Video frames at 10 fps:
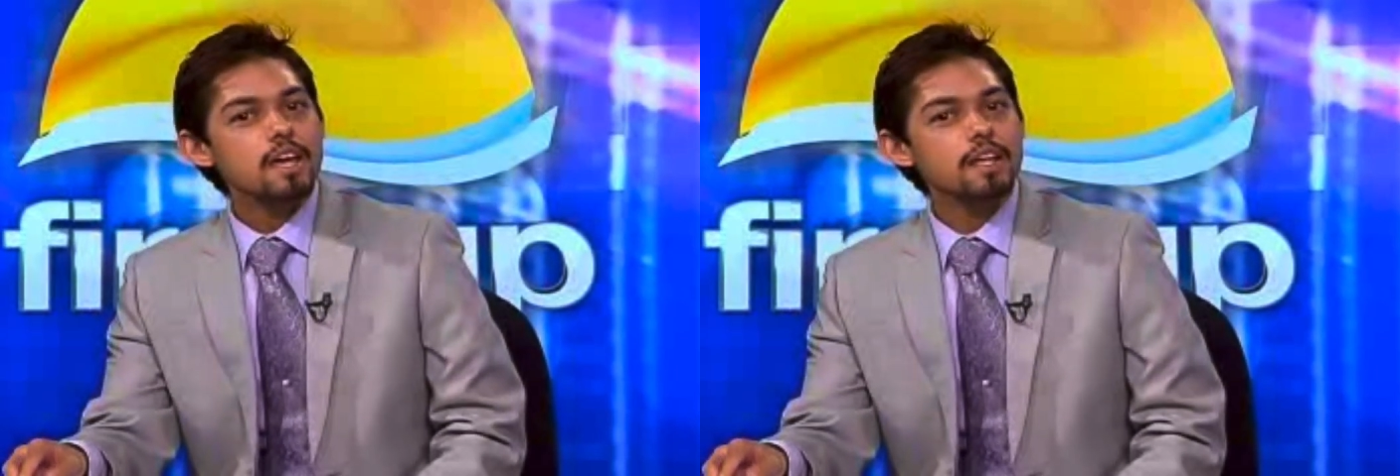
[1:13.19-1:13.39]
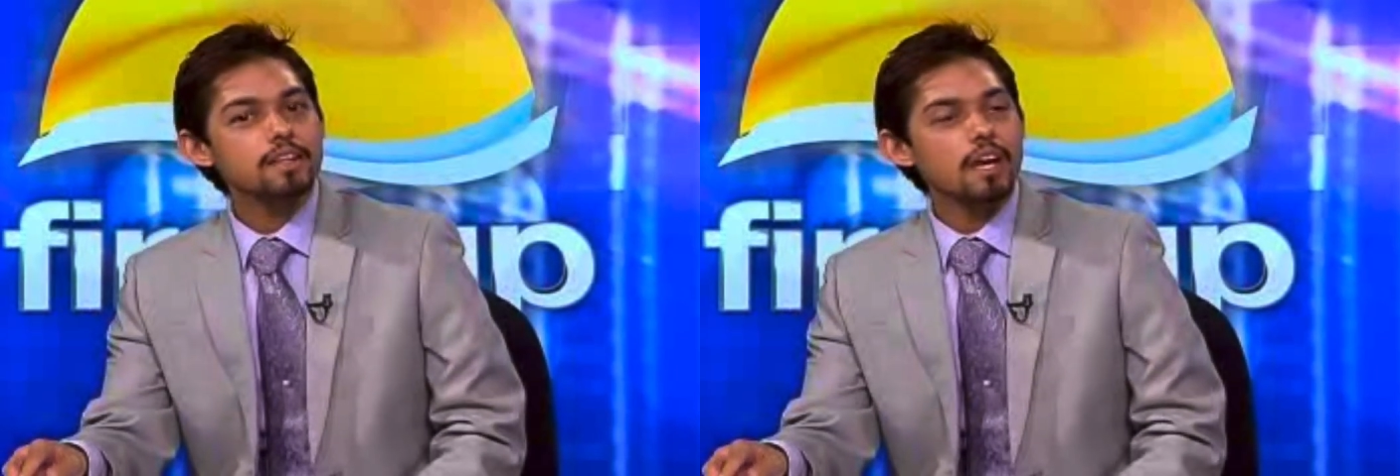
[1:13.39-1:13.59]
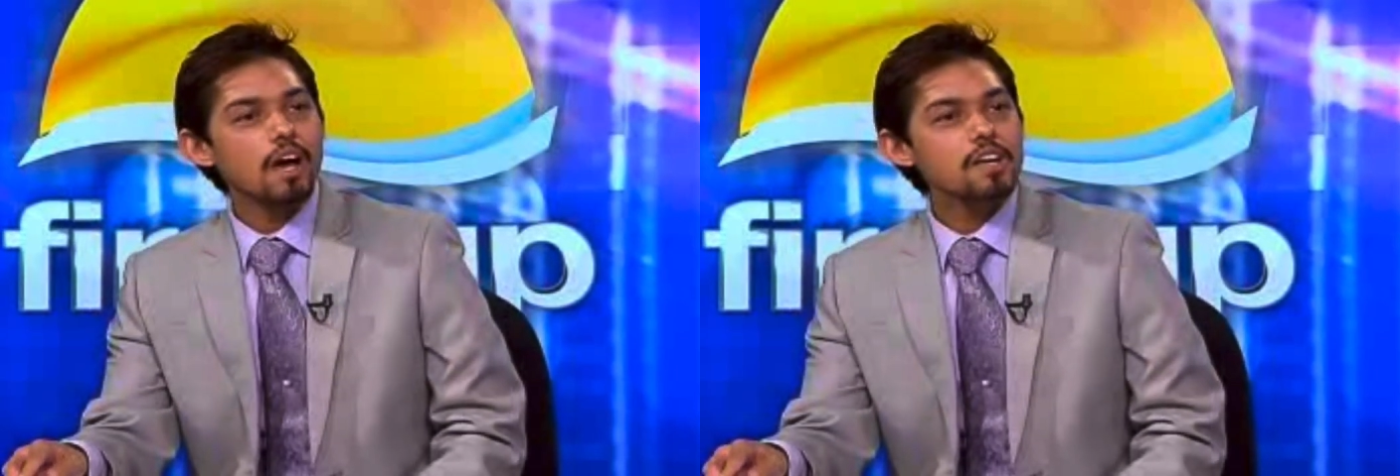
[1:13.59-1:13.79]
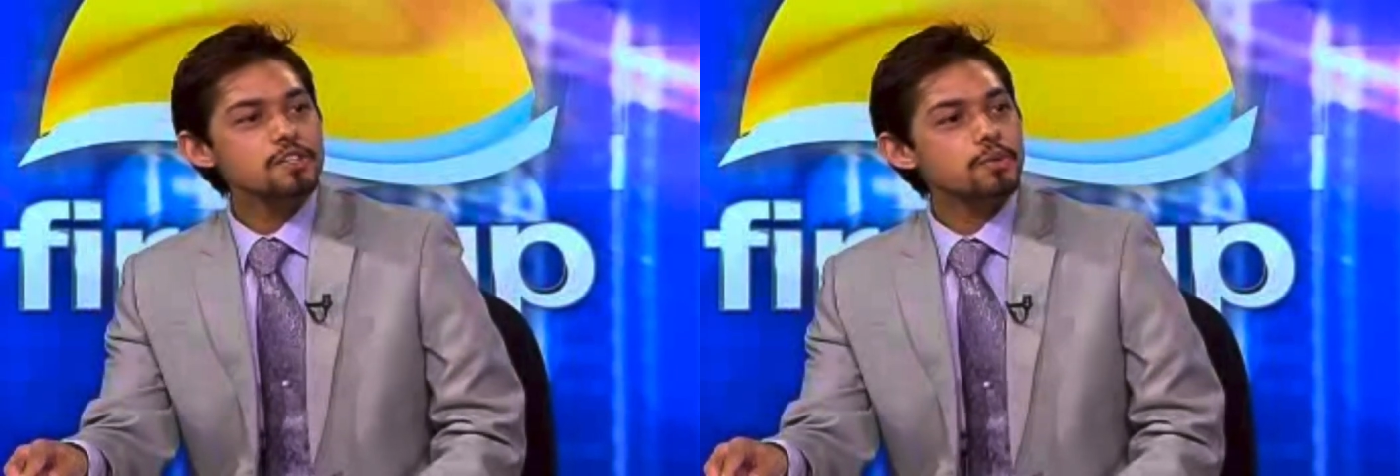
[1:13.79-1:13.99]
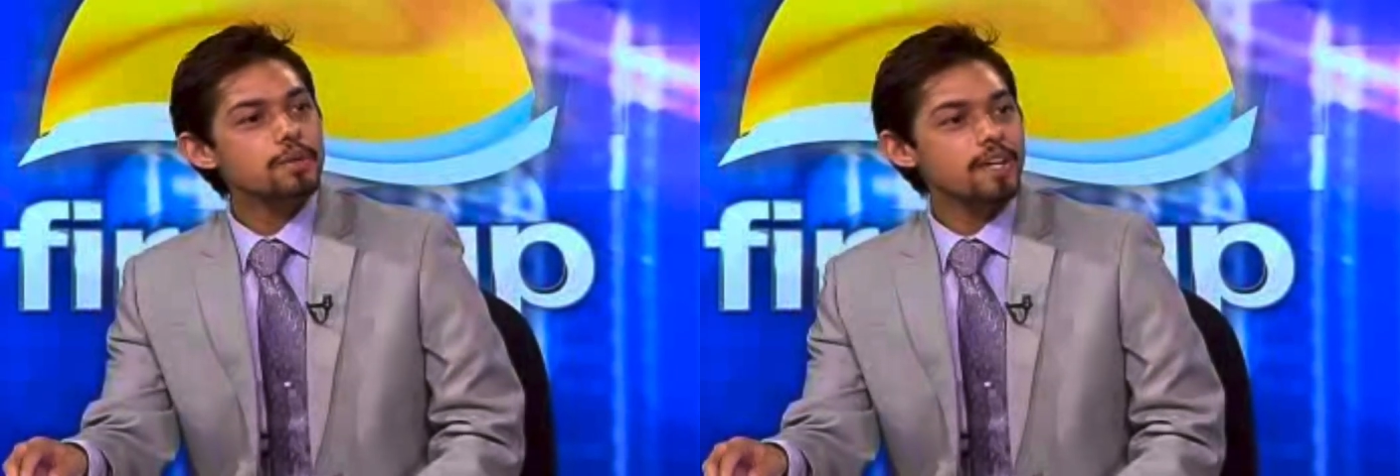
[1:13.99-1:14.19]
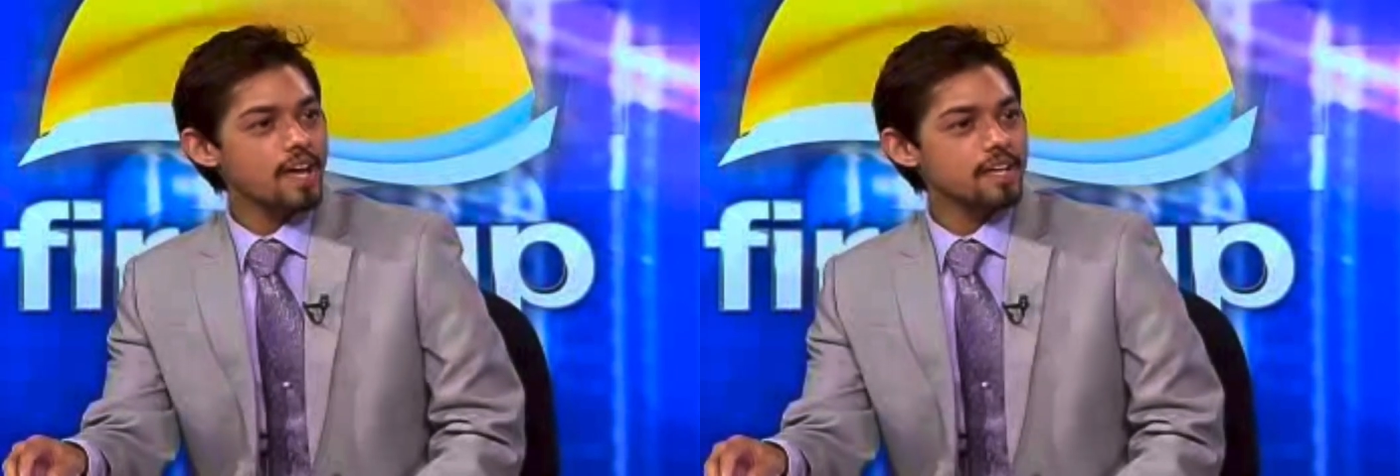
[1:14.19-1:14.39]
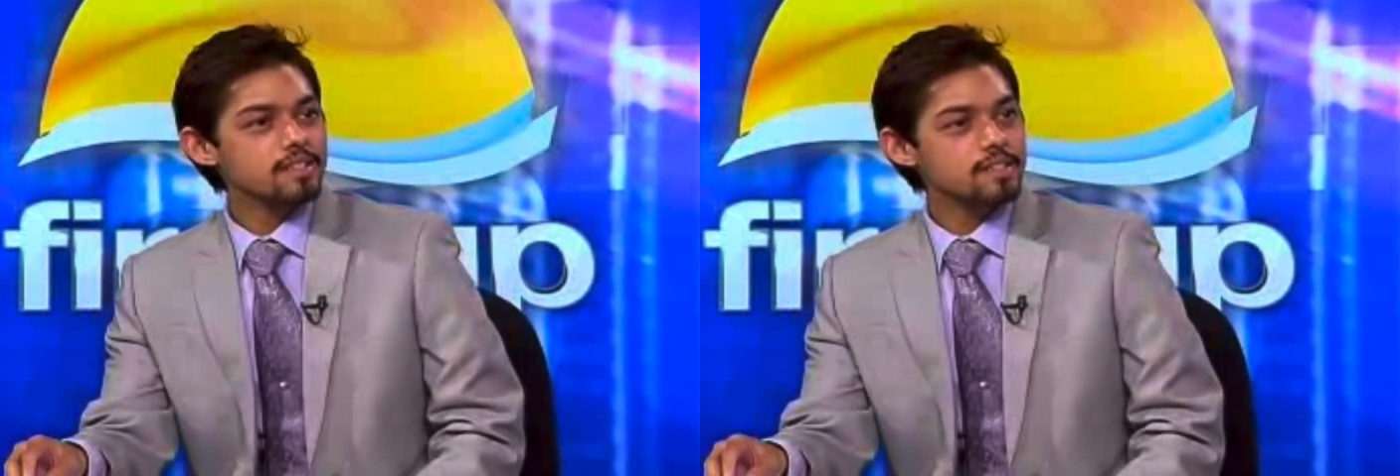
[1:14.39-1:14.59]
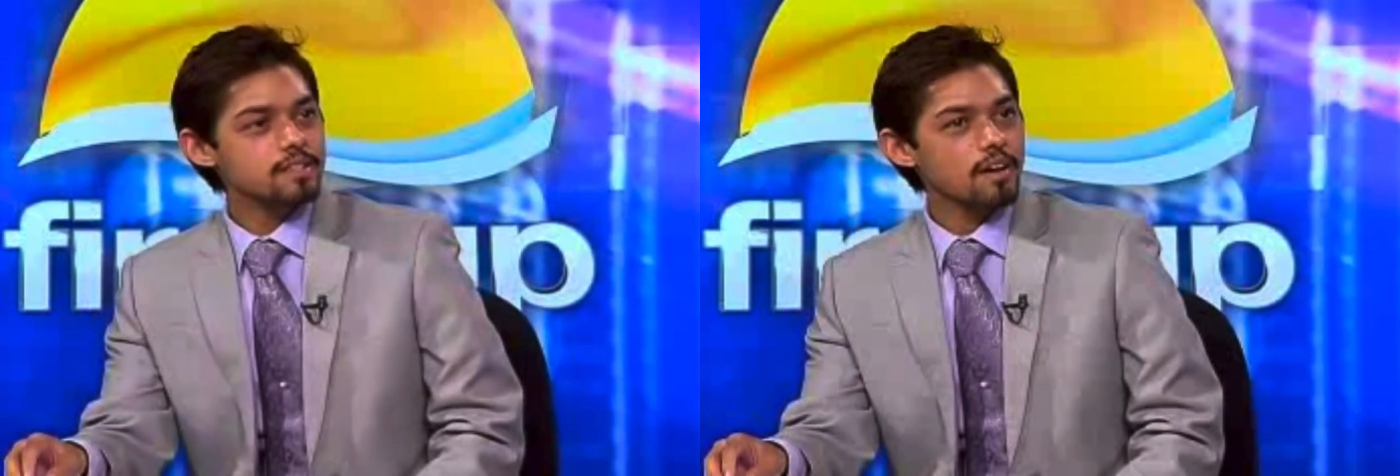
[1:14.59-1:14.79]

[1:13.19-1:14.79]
in the last 3 years,